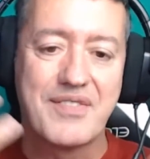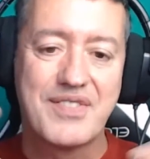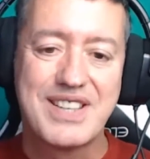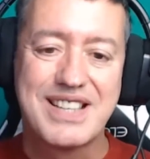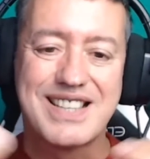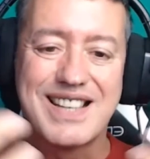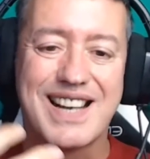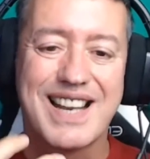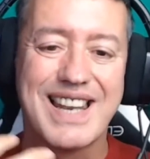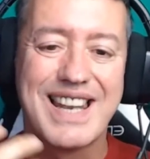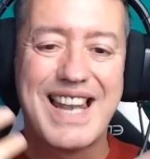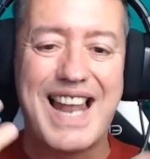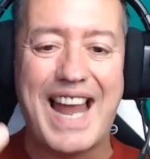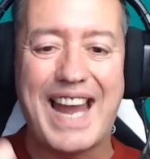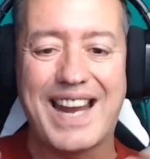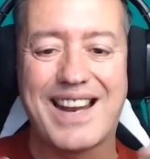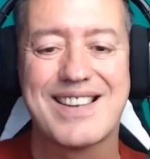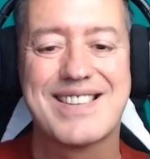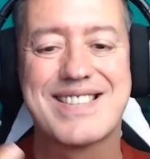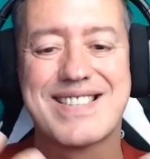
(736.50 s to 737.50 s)
of
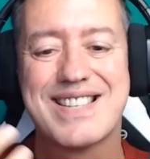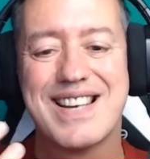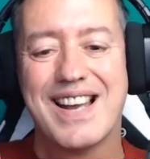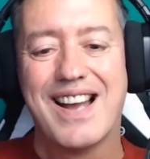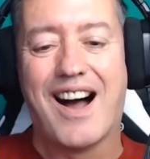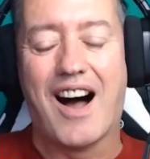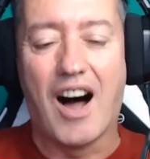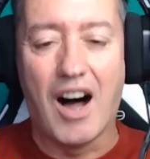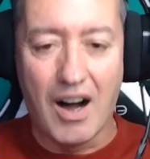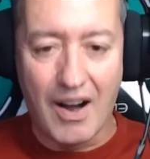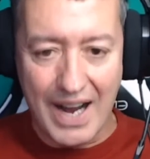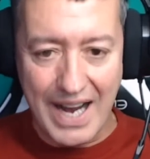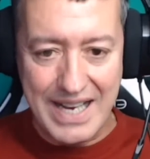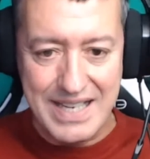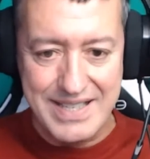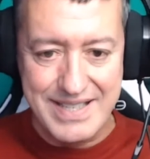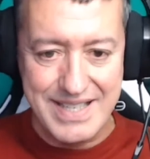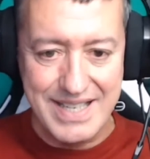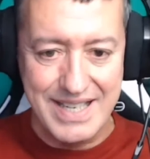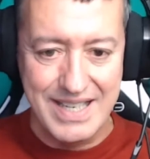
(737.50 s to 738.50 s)
collect
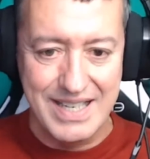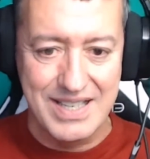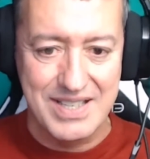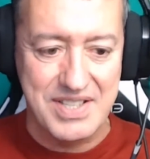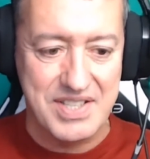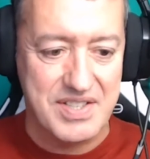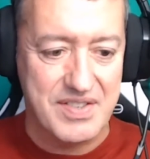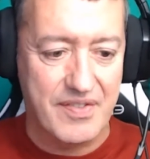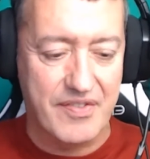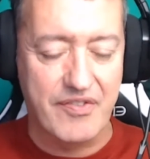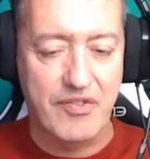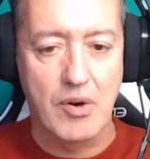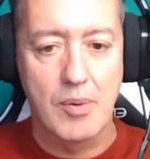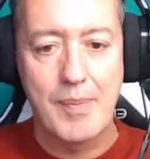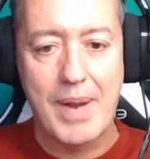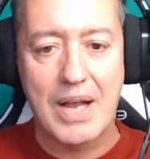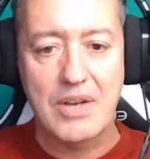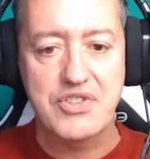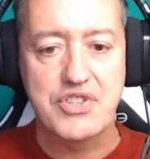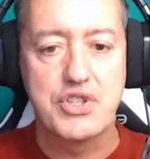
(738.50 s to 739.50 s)
ideas from
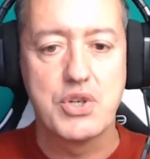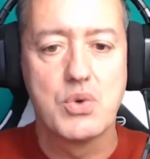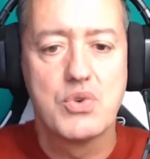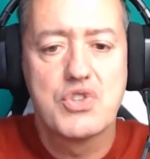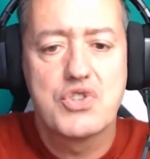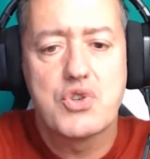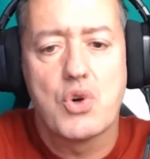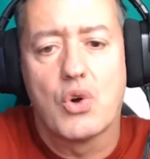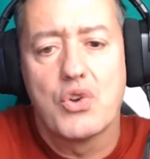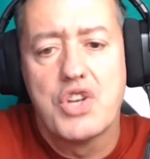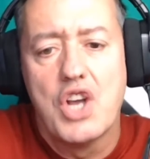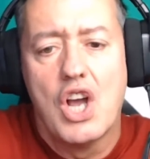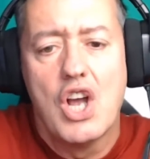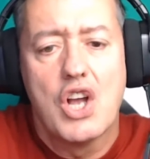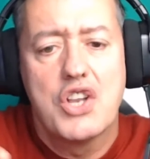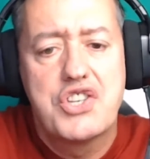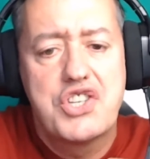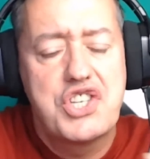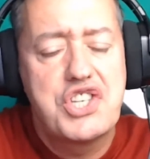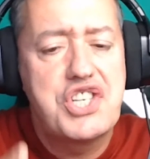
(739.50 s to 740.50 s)
our students or
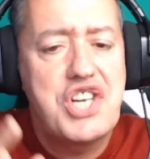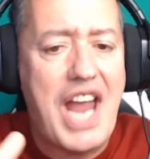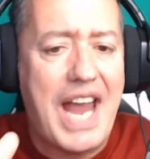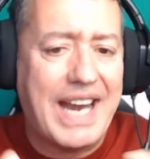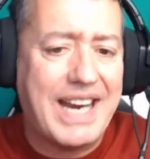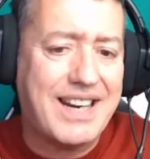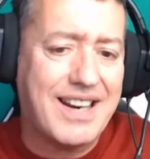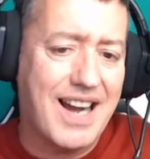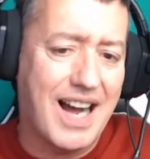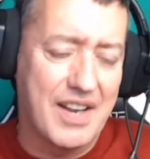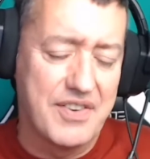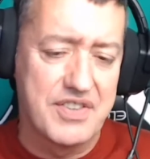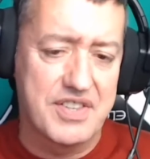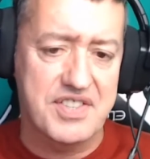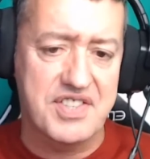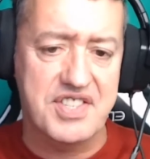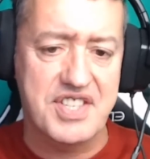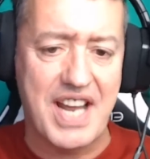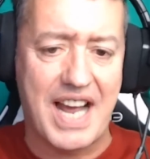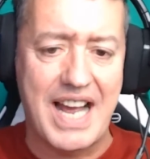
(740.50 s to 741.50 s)
check
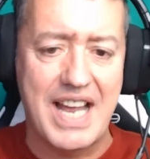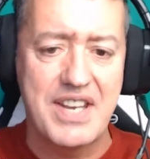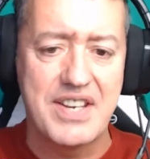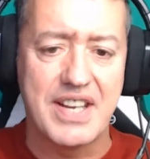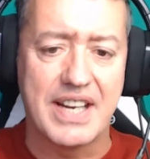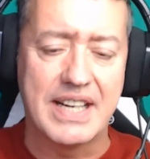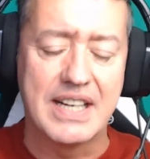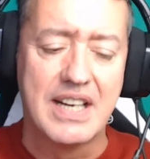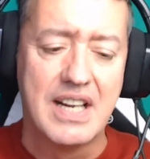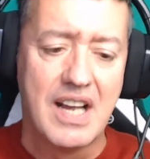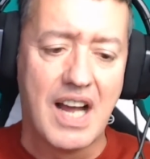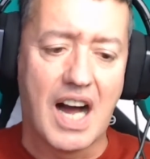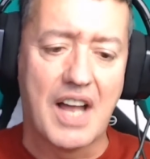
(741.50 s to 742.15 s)
understanding.